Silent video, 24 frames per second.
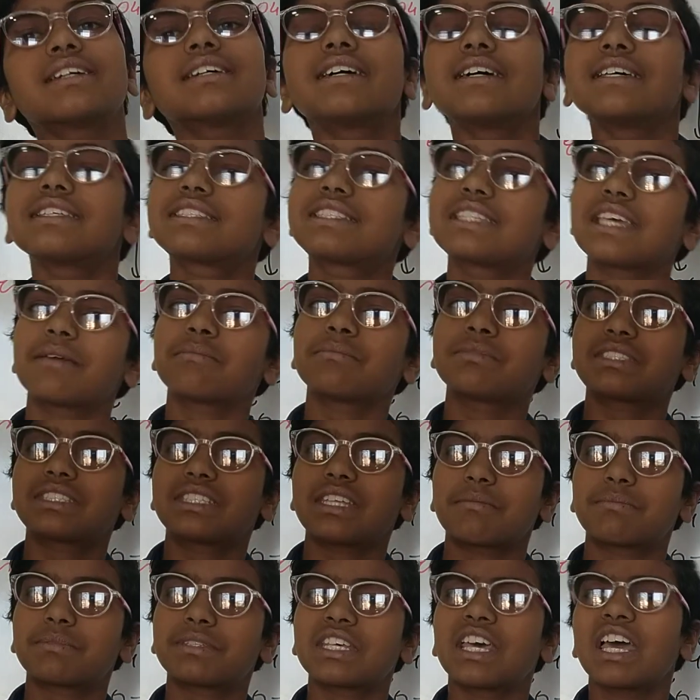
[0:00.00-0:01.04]
same steps.
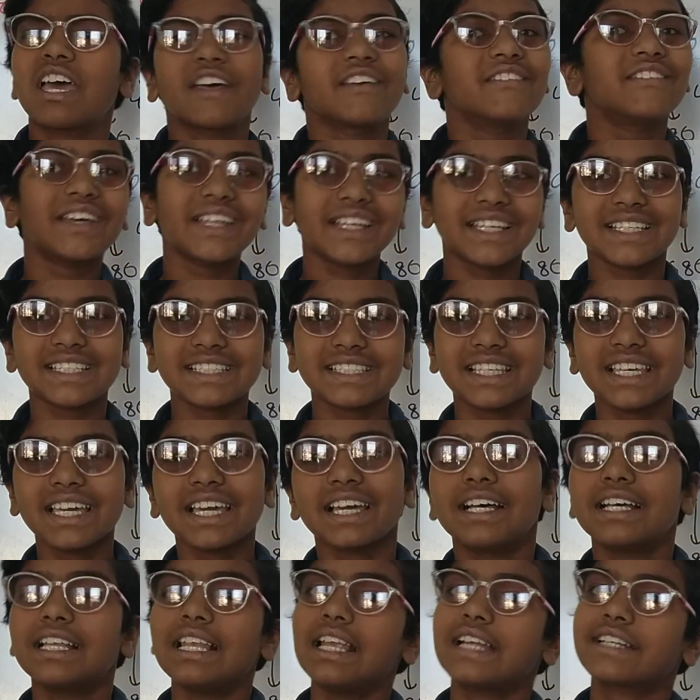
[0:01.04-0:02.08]
Very easy.
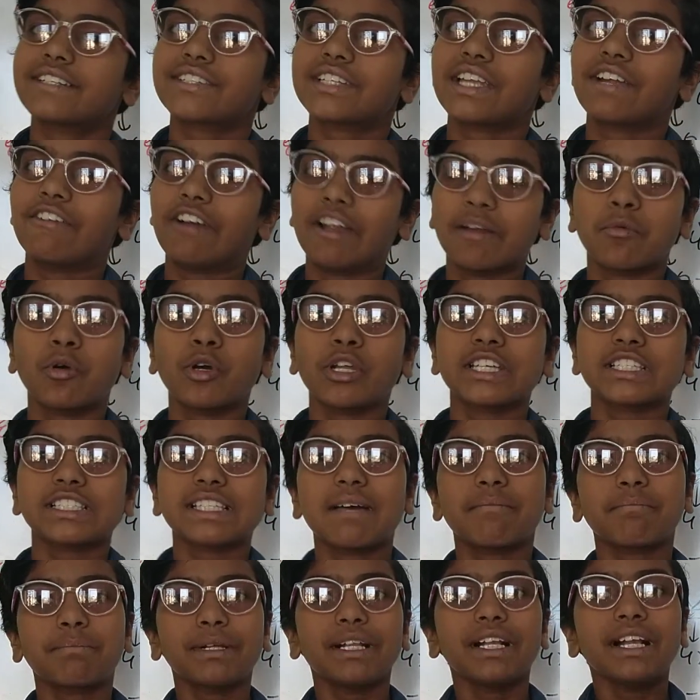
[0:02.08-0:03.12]
Let's try one more example
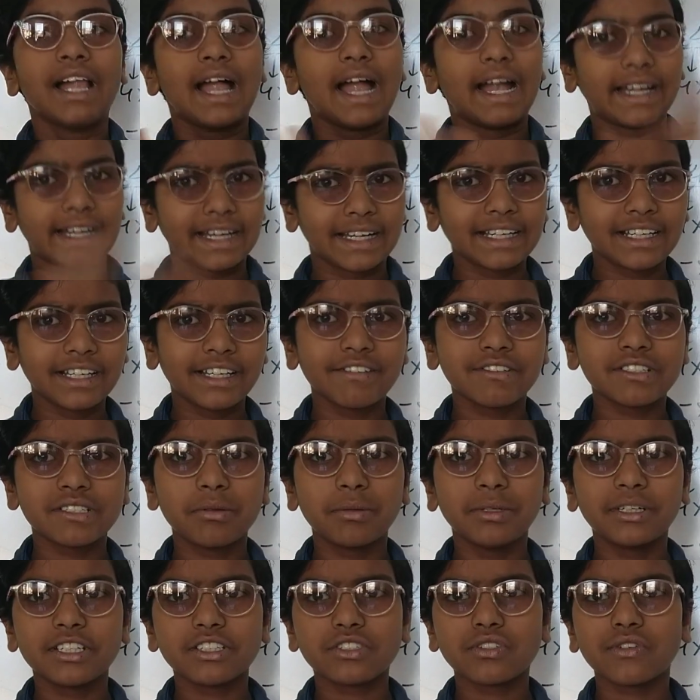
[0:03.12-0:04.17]
and end divisibility test
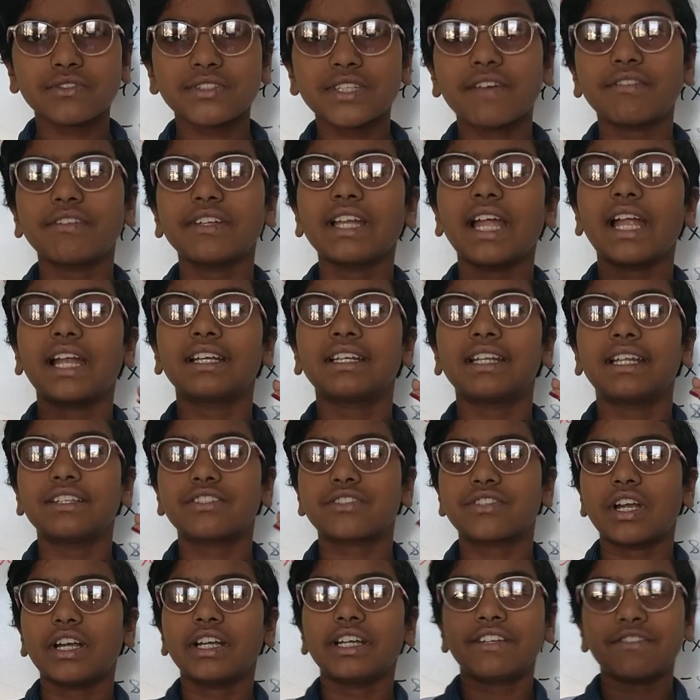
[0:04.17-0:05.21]
of 7 and then start
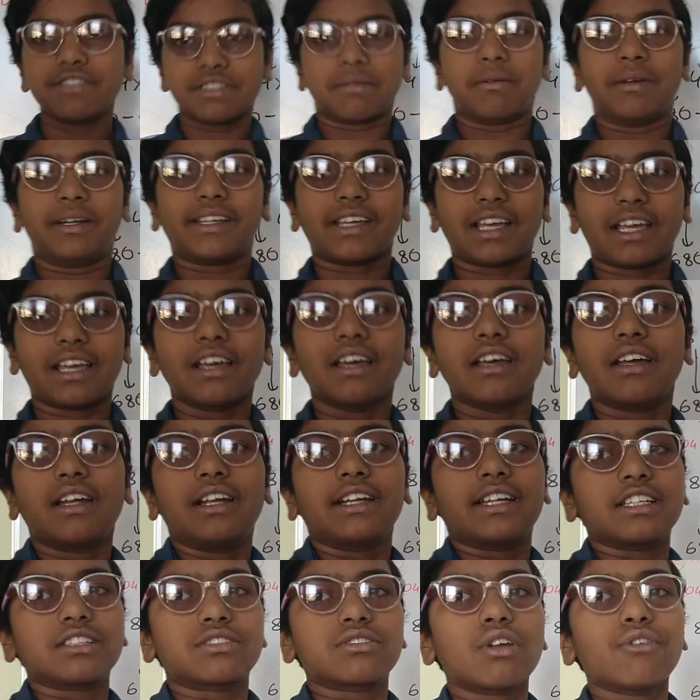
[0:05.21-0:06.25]
divisibility test
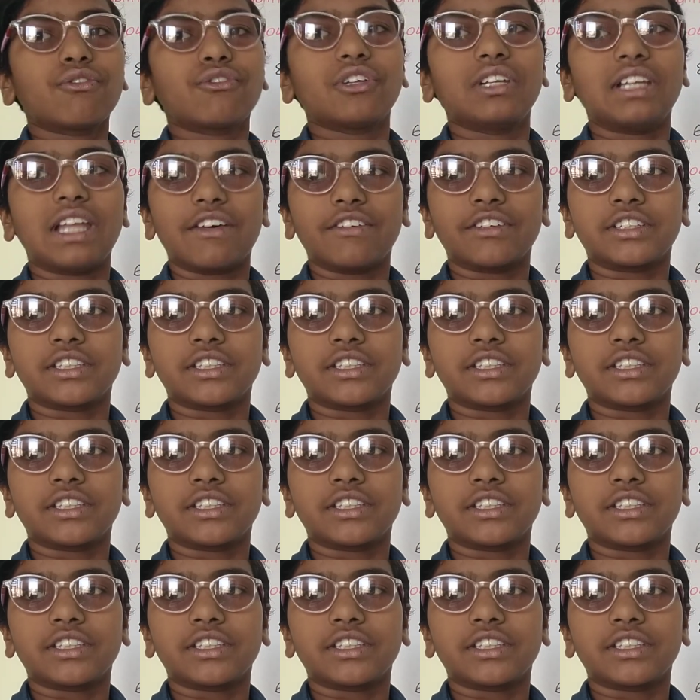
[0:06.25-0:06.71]
of 11.